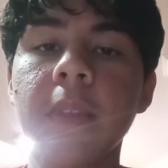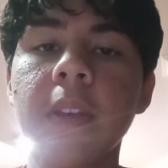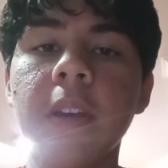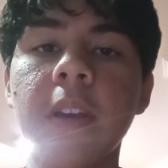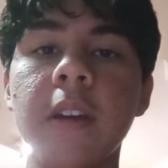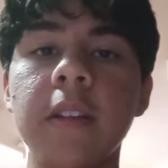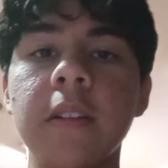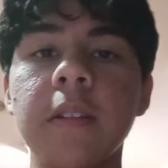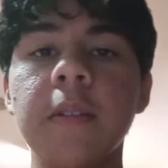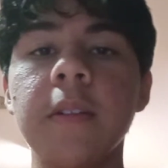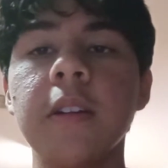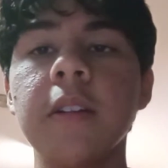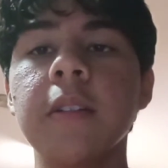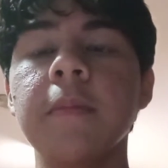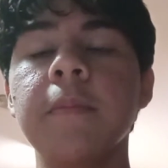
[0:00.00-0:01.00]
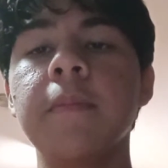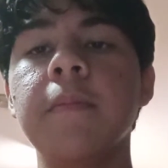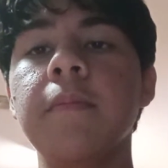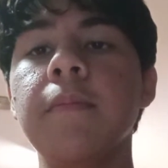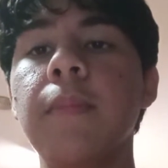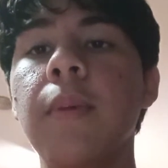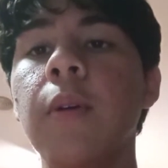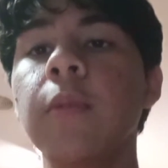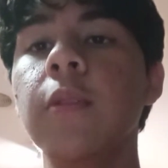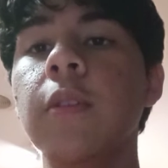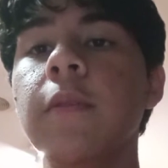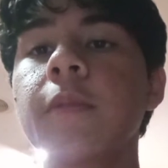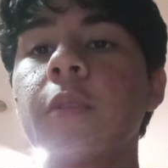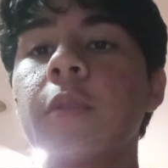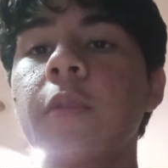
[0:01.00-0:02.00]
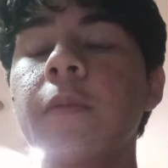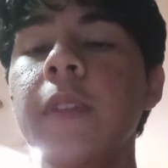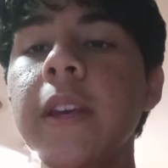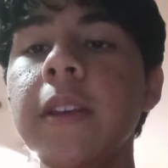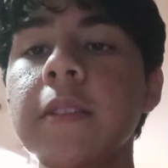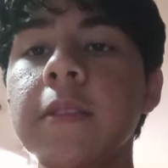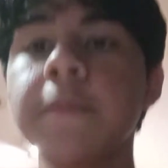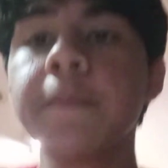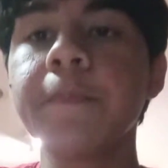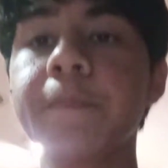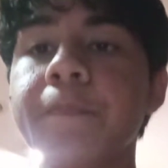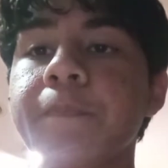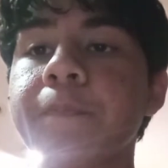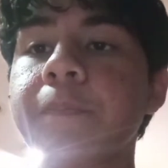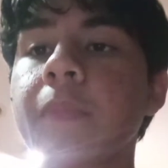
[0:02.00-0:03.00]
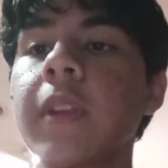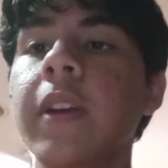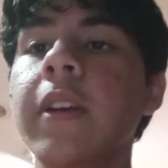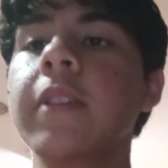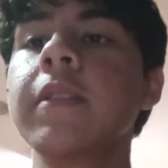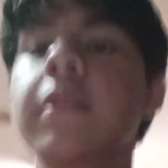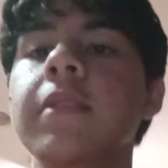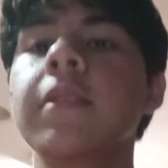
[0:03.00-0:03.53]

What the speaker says: had a bowl of cornflakes, as